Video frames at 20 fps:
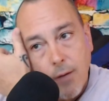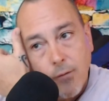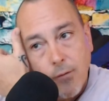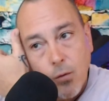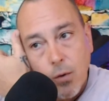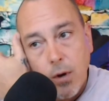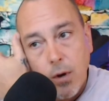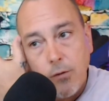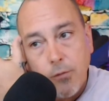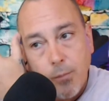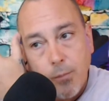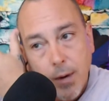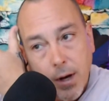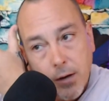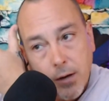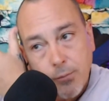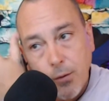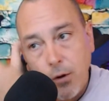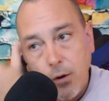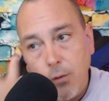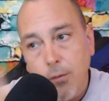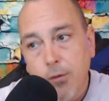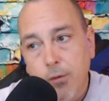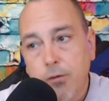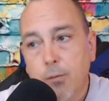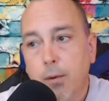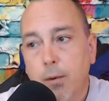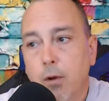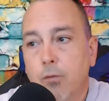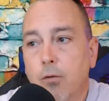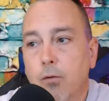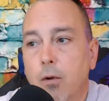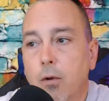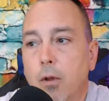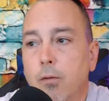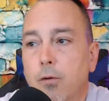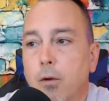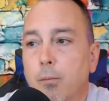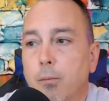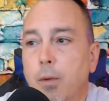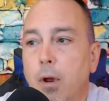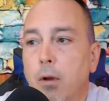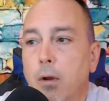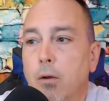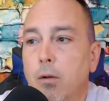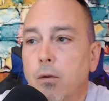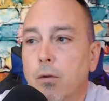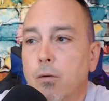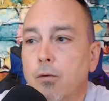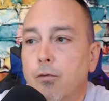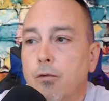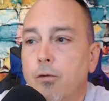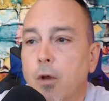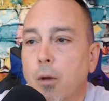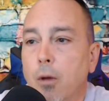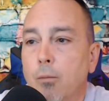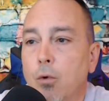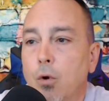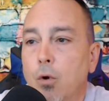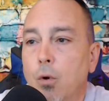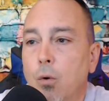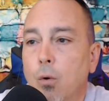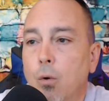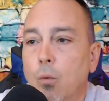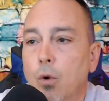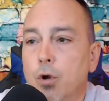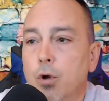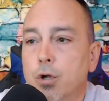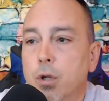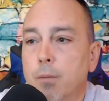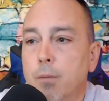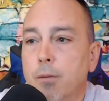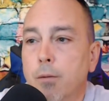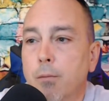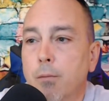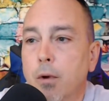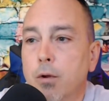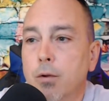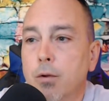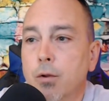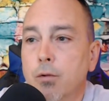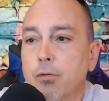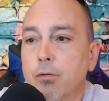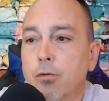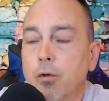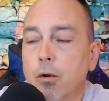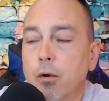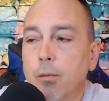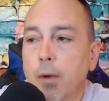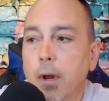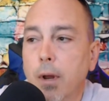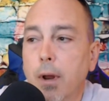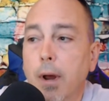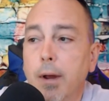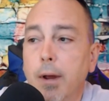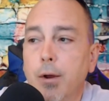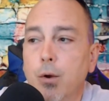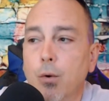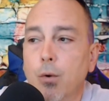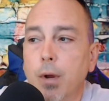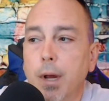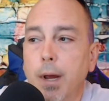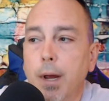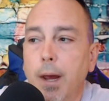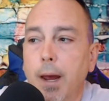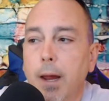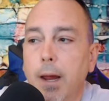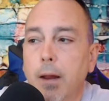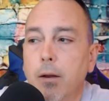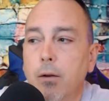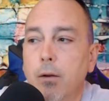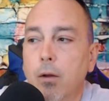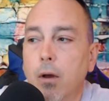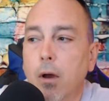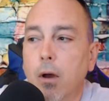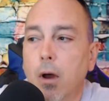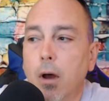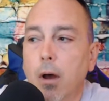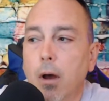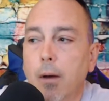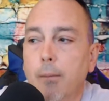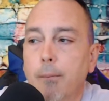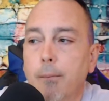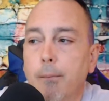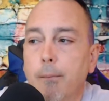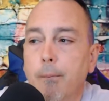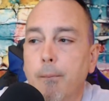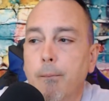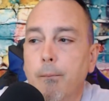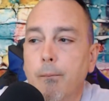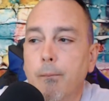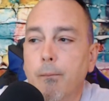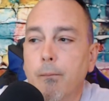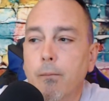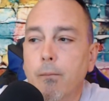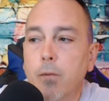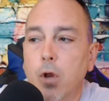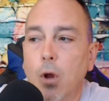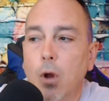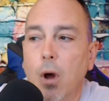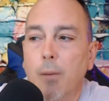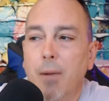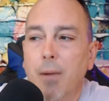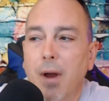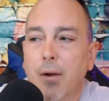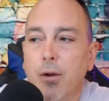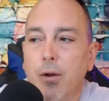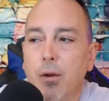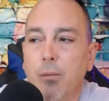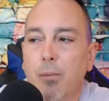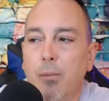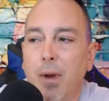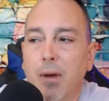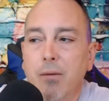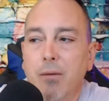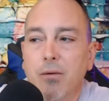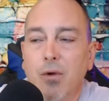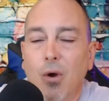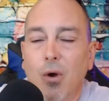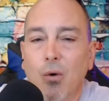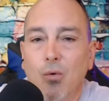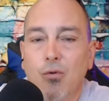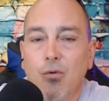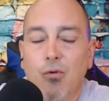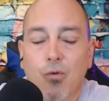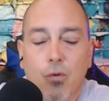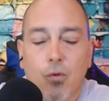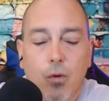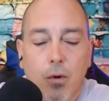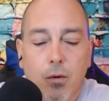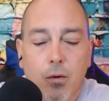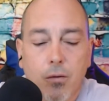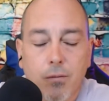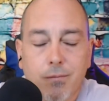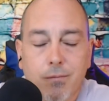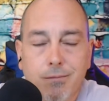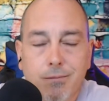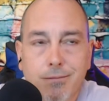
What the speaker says: everyone has a past, but your misdemeanors are nothing compared to some who are worshipped among YouTube. And I agree. And, I'm not going to